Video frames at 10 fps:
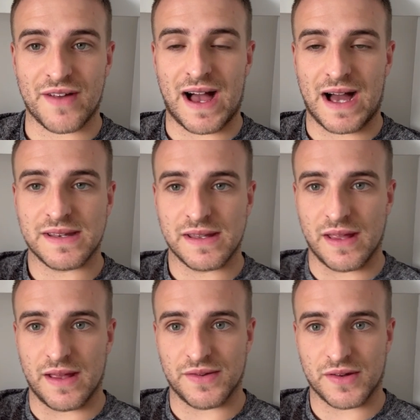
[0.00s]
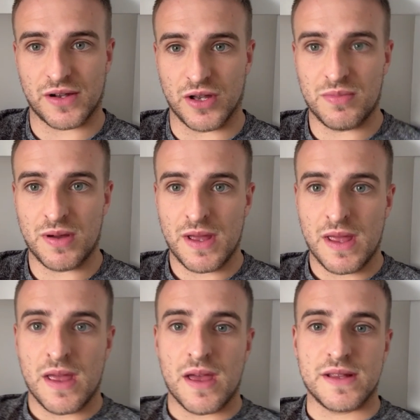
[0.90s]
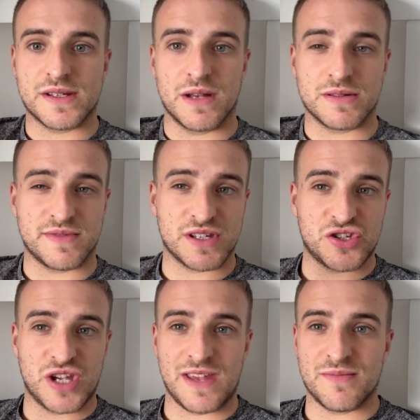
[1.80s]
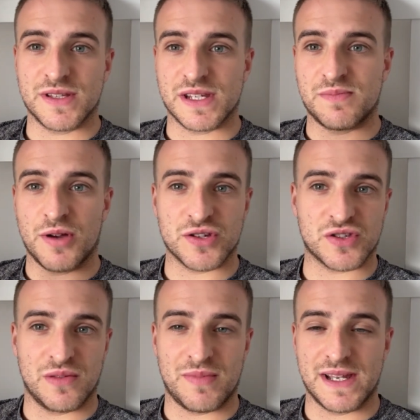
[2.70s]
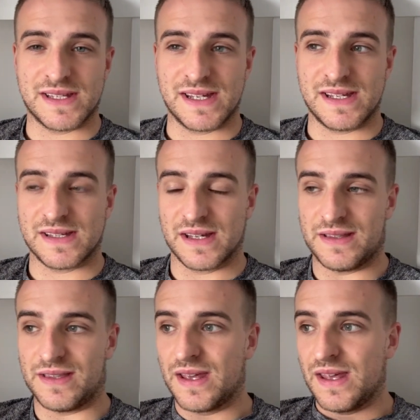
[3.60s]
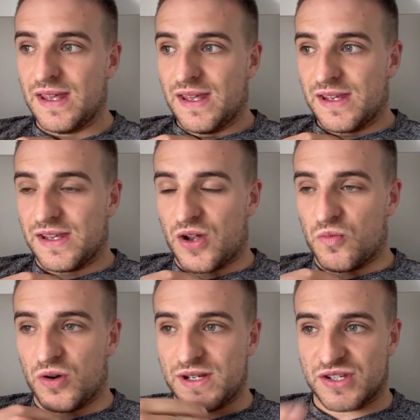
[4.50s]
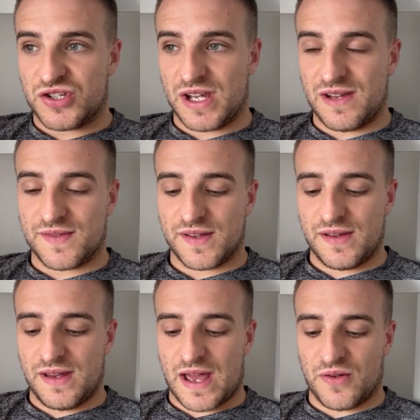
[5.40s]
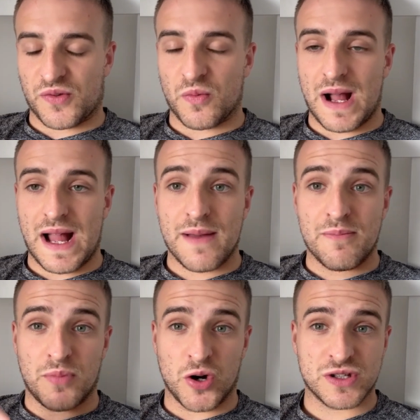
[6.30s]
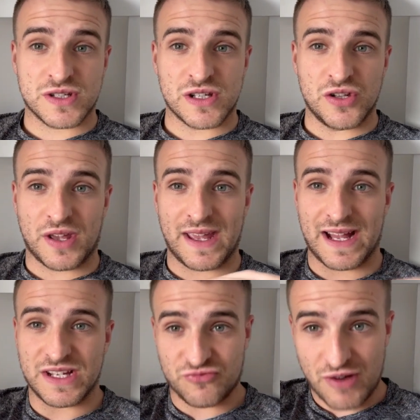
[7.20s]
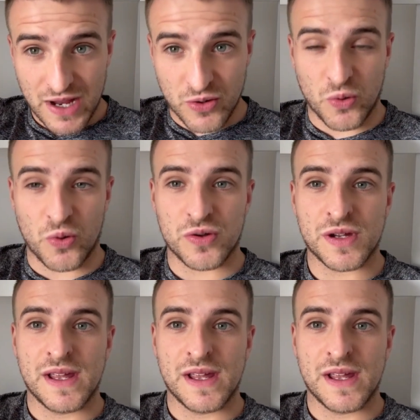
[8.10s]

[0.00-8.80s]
had as a club in terms of his achievements, his personal abilities and, you know, what he's achieved elsewhere. But looking at his record,